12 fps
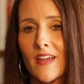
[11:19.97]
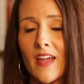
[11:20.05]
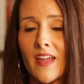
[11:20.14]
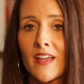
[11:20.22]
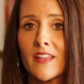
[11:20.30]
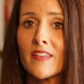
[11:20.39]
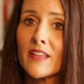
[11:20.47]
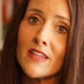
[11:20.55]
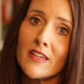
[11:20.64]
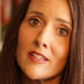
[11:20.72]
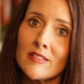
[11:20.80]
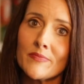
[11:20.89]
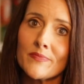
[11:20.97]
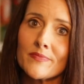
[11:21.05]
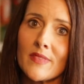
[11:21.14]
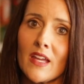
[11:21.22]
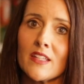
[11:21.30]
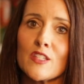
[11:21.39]
And they did.
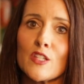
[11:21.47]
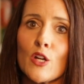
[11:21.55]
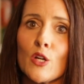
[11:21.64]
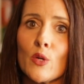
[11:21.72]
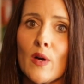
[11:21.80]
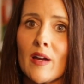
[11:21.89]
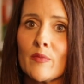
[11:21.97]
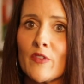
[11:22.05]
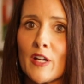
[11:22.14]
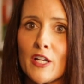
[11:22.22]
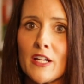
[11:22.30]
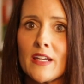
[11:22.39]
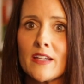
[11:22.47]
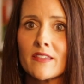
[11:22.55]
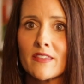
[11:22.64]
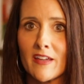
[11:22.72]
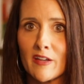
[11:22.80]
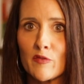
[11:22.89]
And so I'm very
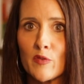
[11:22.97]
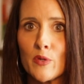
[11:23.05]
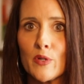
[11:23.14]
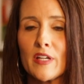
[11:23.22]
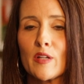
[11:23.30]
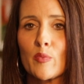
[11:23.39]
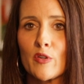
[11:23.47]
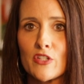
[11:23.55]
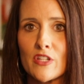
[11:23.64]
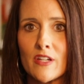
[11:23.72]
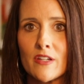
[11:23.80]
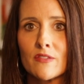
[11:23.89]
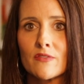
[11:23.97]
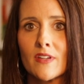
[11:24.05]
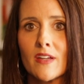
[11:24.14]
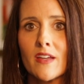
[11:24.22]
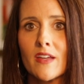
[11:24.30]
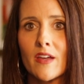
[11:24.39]
thankful and appreciative
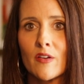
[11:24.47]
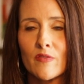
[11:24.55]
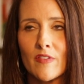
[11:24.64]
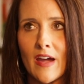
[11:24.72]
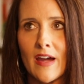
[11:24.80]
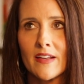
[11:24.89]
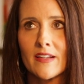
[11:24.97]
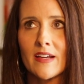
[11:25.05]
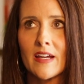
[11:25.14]
of that.